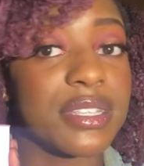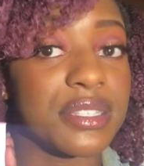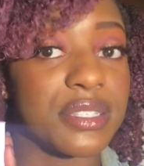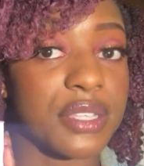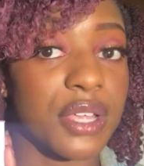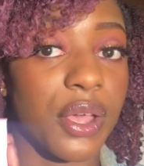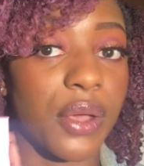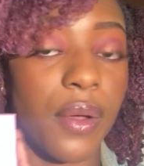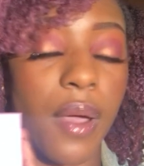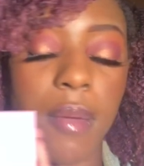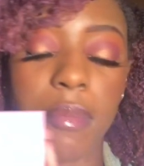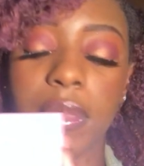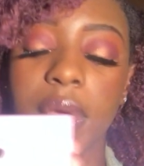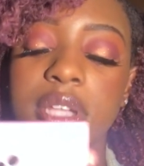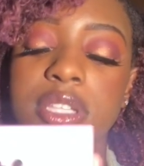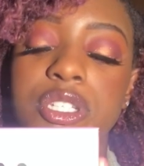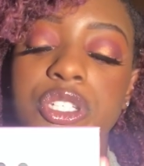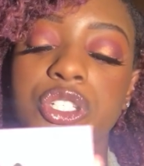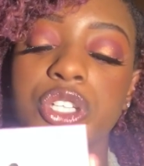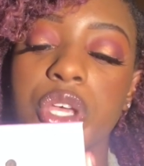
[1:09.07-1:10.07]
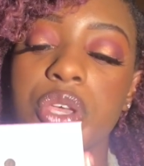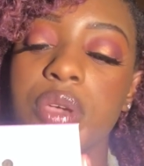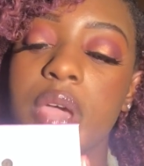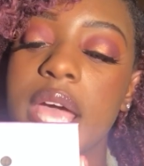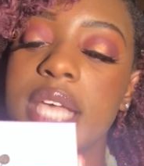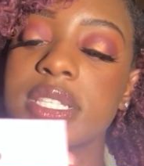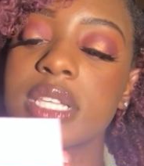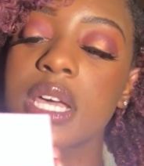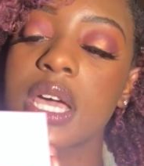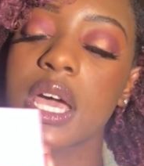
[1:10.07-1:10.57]
So I'm about to show you
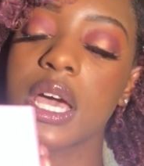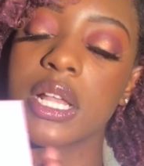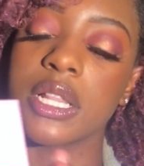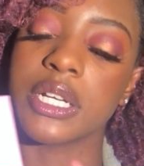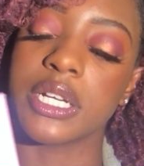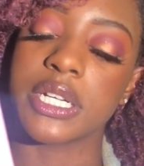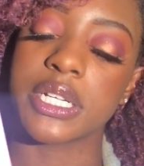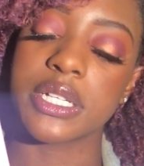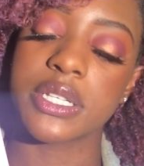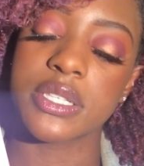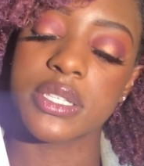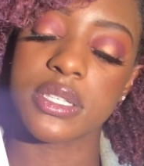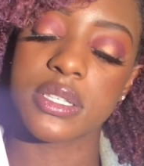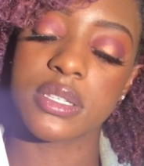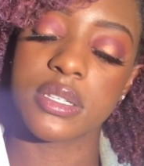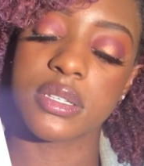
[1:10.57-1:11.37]
guys the colors.